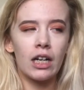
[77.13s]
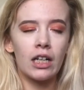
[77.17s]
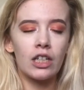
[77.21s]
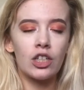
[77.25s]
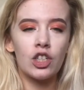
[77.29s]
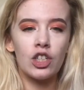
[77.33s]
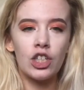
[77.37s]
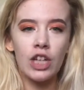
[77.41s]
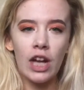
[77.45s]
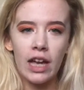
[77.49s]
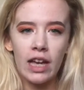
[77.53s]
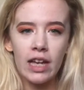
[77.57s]

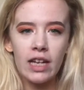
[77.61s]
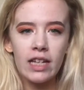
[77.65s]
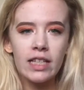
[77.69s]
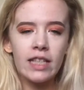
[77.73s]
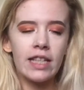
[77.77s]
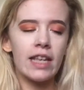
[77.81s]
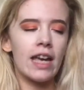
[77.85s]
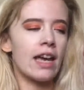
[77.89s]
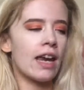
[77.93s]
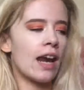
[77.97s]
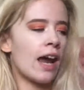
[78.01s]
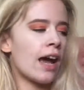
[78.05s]

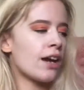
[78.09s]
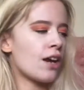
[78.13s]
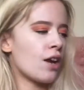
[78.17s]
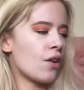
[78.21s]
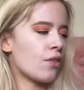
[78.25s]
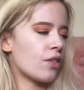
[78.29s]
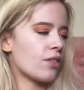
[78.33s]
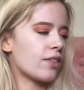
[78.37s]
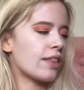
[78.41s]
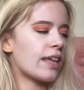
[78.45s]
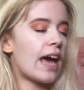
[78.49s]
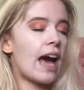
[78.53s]
shades, and I
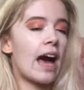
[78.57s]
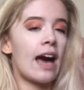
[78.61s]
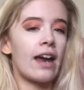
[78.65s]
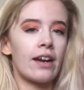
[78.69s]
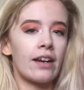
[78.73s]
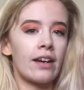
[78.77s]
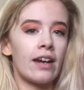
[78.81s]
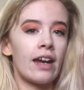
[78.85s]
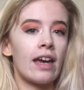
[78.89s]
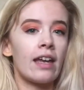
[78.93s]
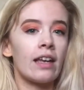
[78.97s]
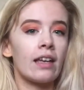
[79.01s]
know that they
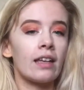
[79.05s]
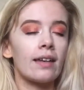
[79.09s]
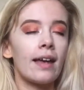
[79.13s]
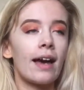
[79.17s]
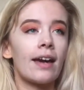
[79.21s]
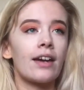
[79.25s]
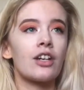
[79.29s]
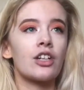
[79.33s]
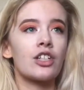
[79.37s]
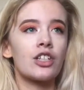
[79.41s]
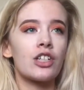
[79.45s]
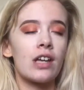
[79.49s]
added a
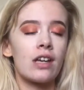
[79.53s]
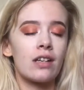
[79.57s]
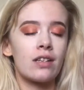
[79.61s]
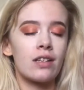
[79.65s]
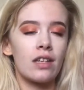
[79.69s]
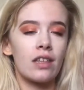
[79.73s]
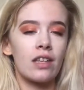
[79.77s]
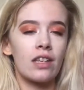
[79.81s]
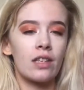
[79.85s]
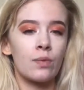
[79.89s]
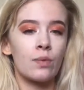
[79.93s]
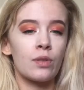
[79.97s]
lighter shade
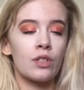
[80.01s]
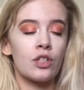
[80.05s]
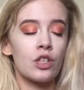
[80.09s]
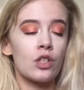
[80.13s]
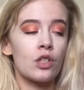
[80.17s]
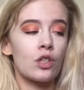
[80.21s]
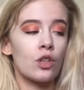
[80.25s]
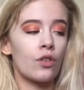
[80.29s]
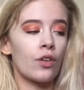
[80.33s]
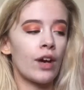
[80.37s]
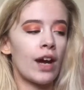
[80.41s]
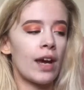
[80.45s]
to this, which
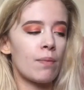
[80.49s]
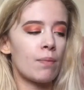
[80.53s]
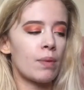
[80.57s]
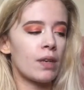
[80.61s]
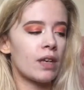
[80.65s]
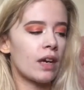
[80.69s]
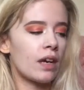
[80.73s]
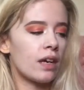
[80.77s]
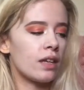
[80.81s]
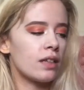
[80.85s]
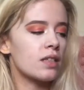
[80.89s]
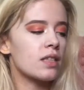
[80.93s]
is great
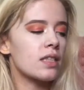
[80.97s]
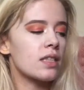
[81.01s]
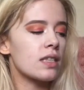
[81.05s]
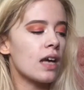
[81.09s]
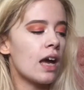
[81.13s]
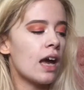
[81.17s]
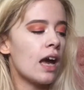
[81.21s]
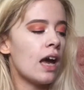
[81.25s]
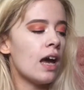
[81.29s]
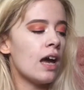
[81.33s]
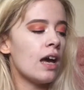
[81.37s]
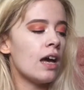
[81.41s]
because
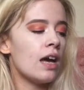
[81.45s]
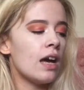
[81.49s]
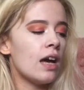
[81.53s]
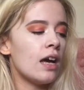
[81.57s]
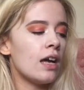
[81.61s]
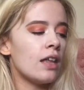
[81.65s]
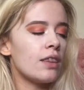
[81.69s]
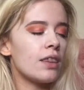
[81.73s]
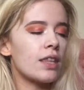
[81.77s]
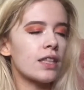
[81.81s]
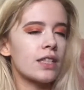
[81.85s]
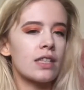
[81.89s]

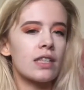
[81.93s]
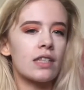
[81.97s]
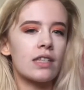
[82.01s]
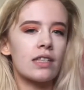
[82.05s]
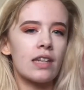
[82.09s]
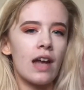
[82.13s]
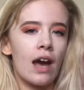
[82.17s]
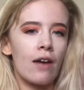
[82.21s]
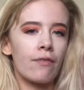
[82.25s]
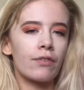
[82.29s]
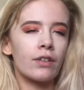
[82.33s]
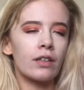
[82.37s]
this is
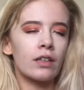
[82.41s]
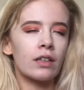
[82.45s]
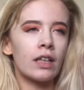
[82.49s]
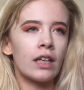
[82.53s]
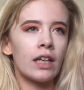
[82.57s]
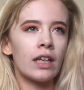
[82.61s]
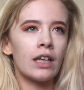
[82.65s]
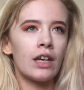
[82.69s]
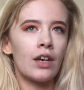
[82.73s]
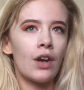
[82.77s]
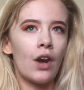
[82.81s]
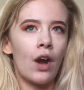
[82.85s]

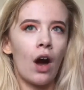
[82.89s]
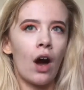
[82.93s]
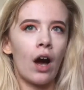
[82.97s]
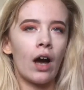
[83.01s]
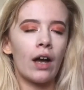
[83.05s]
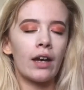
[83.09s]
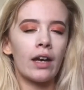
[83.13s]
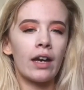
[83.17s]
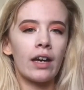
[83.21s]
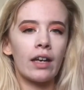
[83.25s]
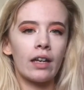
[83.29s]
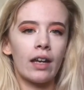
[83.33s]
definitely
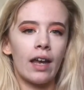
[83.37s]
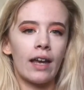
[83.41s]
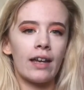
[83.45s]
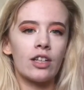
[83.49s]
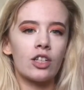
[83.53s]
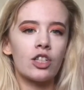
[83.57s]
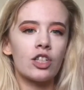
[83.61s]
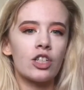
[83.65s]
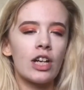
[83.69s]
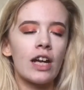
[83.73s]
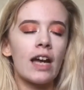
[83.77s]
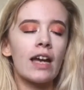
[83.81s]
not a
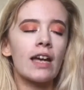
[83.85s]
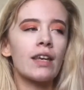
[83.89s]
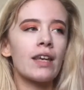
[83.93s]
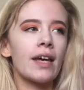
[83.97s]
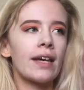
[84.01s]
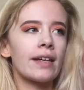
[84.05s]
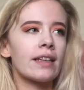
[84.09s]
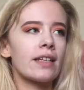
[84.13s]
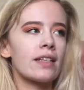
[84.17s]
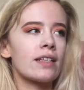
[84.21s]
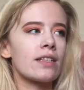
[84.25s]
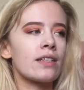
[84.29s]
light shade.
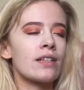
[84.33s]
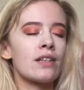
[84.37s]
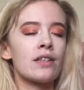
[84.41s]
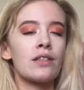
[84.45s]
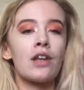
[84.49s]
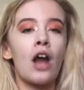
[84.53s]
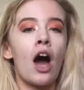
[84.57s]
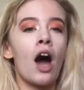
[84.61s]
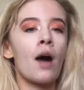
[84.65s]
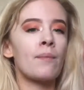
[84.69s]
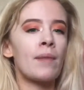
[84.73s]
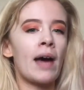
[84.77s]
Like, this
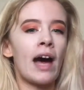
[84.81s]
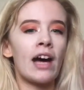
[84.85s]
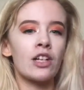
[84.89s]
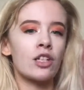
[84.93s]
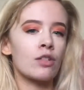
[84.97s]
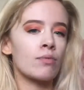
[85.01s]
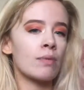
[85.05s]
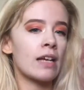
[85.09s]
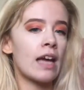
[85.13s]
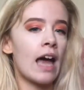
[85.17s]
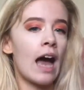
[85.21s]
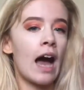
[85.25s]
does not
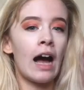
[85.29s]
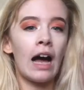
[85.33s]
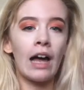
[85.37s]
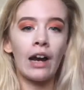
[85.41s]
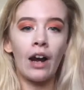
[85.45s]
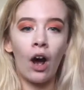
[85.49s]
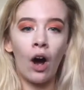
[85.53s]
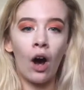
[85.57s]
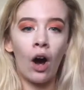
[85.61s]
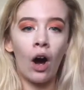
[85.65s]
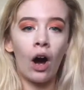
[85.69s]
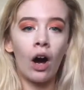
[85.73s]
match me
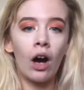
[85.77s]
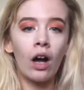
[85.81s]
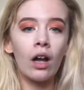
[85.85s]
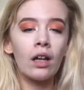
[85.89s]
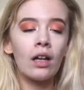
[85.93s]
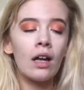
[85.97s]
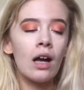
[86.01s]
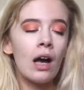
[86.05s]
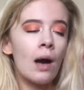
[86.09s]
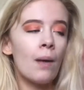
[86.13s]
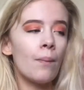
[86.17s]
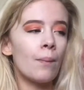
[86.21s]
at
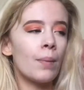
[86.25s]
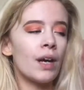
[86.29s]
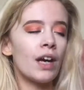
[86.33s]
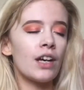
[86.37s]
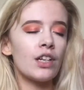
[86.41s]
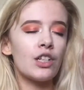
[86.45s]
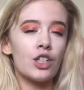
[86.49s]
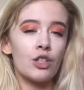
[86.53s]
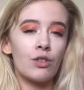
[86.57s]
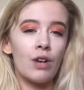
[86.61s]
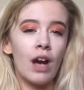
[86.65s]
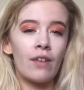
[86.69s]
all, but
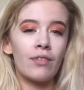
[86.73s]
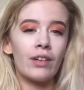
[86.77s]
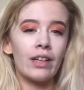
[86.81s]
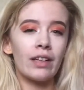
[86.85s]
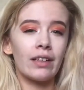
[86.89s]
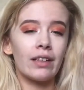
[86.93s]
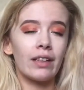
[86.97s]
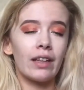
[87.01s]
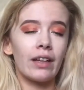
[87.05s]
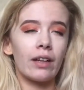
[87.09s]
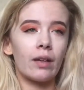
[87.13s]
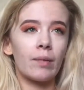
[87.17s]
I do have a
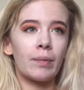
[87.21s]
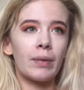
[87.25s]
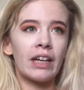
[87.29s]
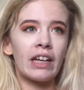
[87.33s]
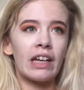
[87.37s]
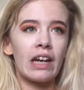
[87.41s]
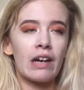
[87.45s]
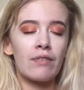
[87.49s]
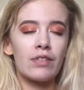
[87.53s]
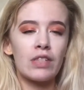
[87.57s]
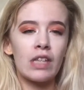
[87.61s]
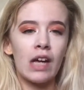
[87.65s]
little
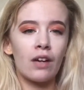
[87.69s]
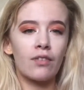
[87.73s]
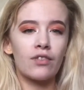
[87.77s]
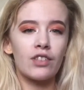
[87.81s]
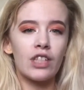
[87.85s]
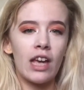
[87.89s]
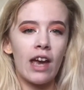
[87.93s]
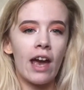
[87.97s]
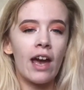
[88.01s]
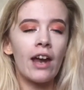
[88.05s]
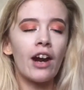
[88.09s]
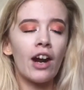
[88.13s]
bit of self
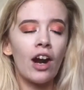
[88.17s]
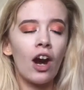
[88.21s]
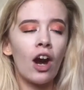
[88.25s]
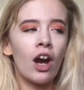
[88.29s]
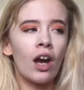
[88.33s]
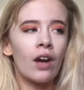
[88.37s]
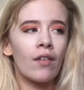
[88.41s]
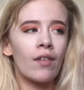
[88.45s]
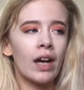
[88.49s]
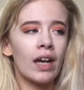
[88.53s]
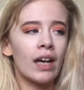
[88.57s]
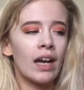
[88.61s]
tanner
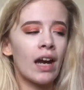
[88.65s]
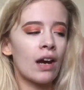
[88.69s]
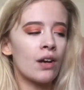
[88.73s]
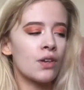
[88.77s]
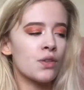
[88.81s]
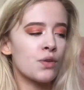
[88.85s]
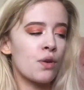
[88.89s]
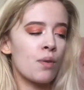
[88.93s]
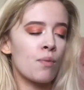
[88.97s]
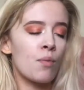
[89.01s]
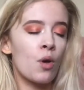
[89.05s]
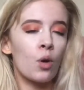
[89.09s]
on right now,
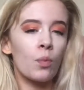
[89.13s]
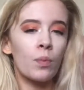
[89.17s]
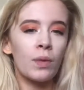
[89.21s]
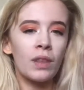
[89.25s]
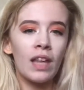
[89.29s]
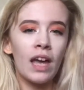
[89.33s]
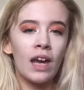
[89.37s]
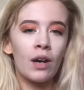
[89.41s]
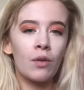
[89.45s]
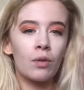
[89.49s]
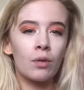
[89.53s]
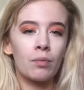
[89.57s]
so I'm
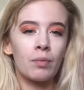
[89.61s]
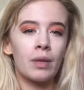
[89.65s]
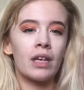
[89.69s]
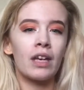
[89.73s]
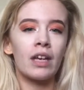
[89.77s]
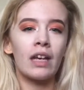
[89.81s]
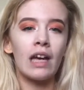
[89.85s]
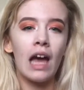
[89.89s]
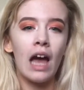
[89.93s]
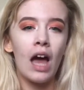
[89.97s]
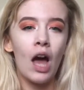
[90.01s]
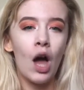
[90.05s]
hoping that it will
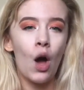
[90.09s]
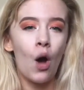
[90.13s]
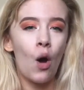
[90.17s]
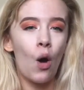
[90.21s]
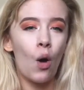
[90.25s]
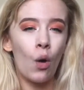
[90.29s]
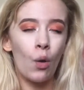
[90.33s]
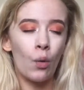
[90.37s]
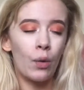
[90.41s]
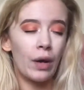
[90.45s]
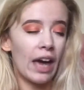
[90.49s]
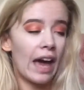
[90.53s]
be
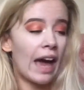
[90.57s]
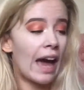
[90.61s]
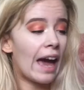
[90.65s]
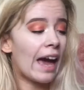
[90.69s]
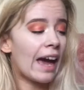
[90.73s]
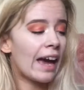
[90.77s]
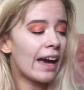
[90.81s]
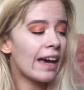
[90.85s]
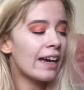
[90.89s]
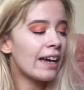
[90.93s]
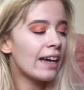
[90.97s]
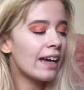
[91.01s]

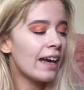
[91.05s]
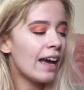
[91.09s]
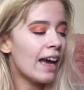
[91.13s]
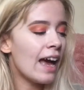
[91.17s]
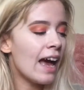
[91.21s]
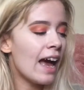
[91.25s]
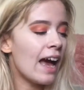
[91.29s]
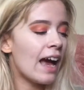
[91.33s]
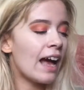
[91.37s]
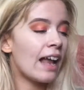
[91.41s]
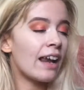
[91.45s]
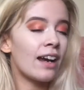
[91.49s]
okay.
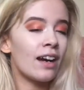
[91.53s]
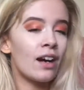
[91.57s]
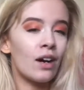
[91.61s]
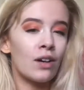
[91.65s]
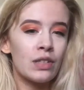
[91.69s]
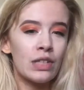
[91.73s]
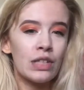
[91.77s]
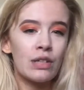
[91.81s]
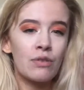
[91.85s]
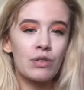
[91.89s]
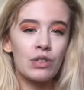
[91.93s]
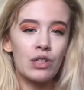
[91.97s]
And I
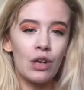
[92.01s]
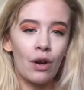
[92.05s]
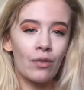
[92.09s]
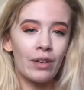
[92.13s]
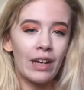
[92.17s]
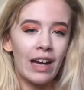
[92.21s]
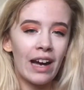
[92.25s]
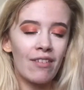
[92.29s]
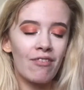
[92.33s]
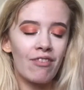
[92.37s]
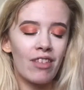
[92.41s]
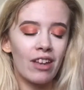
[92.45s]
also
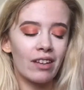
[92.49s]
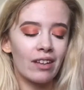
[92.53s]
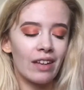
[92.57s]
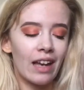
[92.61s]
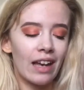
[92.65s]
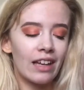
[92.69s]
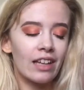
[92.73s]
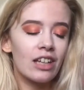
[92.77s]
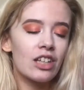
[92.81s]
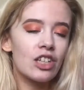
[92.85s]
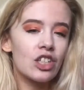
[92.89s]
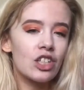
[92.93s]
don't have the
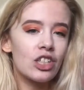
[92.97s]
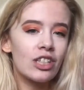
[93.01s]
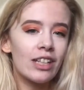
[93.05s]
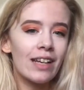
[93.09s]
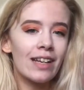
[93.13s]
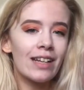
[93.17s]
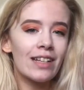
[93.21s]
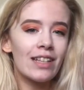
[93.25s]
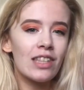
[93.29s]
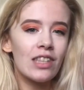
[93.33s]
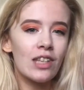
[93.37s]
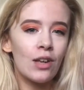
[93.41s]
lightest
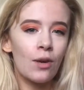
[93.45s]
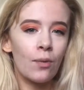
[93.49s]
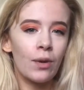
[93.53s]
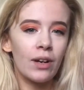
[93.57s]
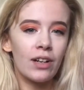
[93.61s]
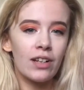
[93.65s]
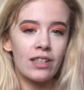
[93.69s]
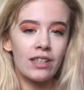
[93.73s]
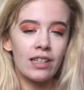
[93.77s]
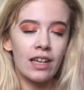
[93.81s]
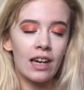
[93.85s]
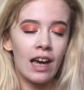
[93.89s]
shade, so
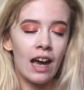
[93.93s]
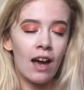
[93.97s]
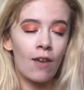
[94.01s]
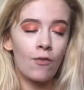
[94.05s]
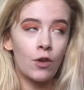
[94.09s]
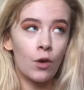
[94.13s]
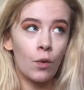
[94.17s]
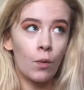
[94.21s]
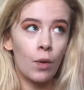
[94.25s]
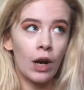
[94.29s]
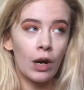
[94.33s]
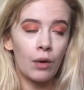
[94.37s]
we're just gonna have
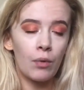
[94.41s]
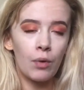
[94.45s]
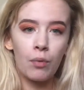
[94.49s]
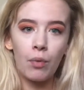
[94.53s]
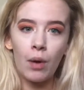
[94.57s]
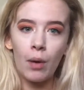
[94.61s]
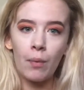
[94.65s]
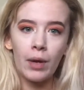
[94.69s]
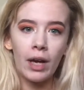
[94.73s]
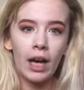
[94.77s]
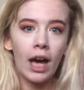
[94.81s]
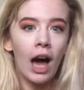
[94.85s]
to work
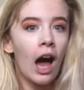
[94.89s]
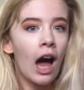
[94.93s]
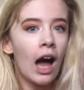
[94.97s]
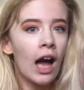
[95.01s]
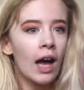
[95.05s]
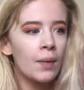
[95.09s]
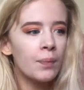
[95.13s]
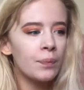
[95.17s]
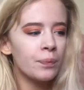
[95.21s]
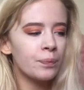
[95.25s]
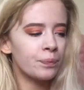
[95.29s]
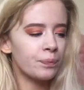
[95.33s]
with what we
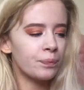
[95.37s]
got.